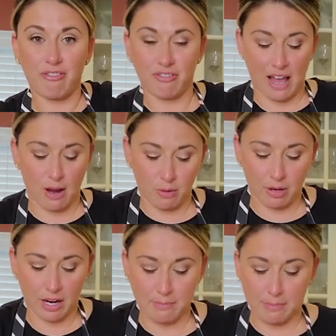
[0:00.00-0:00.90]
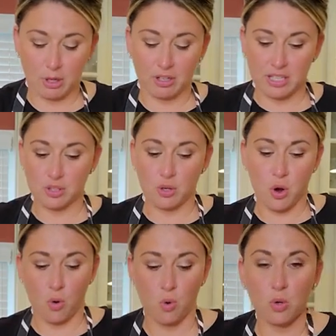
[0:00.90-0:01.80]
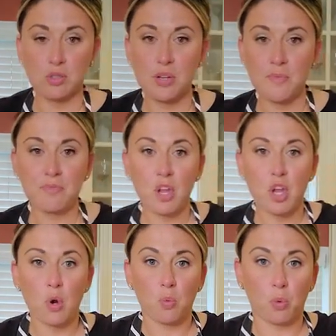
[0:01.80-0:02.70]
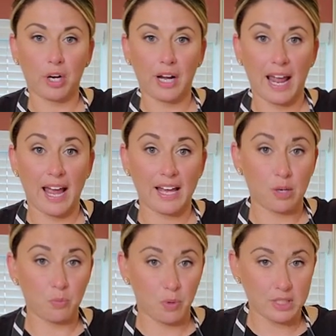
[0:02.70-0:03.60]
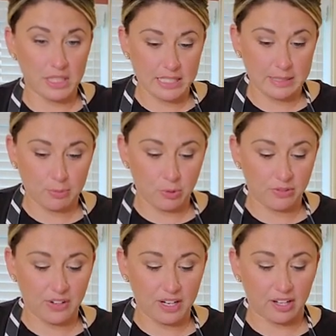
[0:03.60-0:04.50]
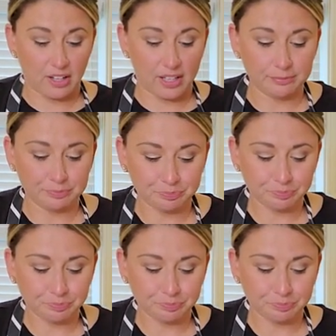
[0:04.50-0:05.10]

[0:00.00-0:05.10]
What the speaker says: flour and milk is cold. We're gonna add in 1 teaspoon of vanilla.